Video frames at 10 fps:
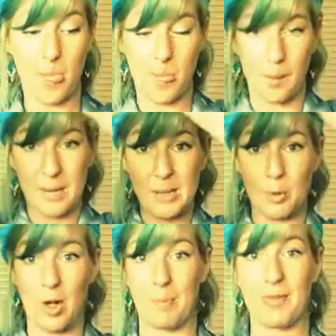the
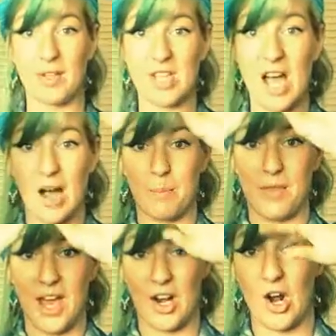people up at the top
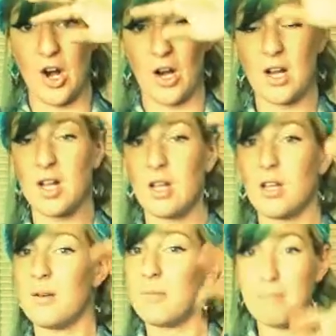that are
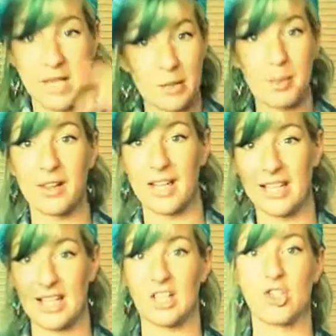
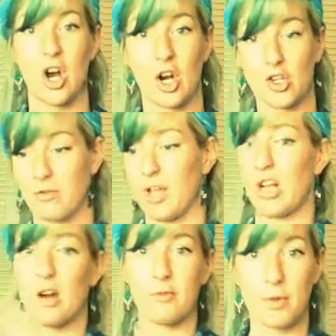manipulating and in charge of like
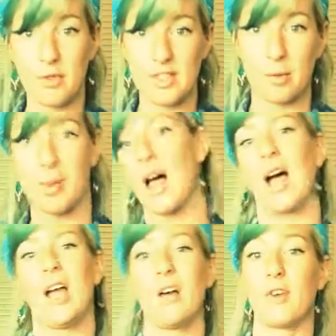our food
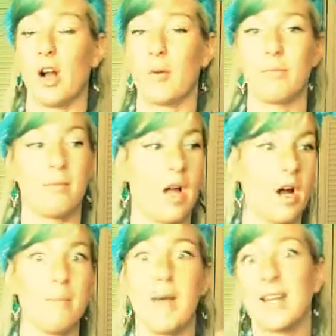supply, of
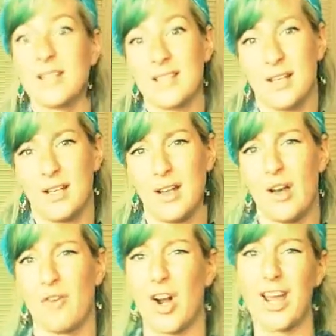our medicine,
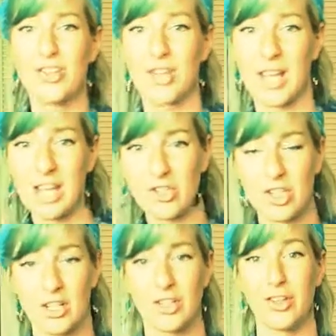of our
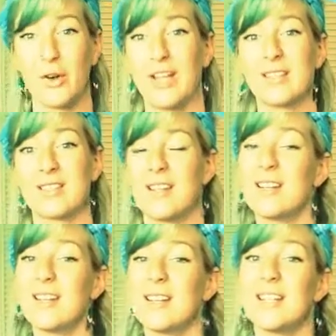education. You know,
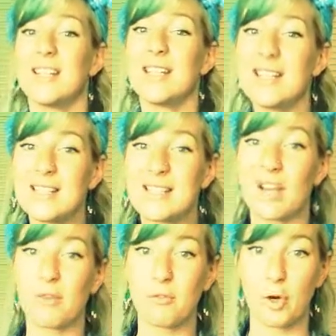it's
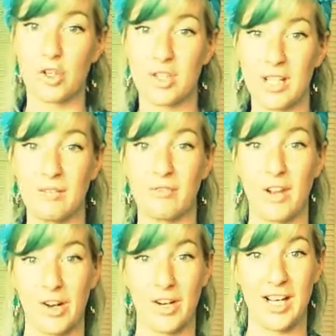unfortunately
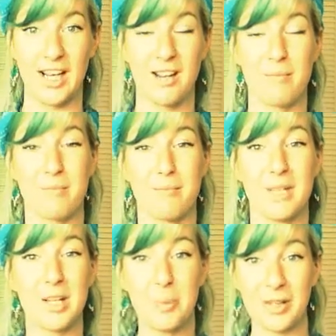very
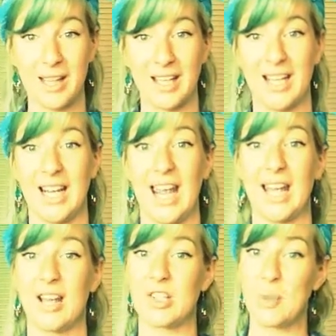manipulating and
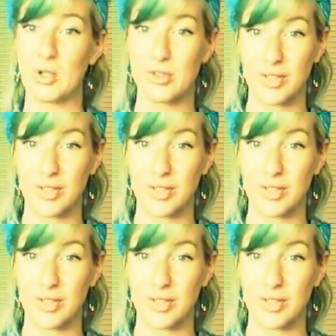has personal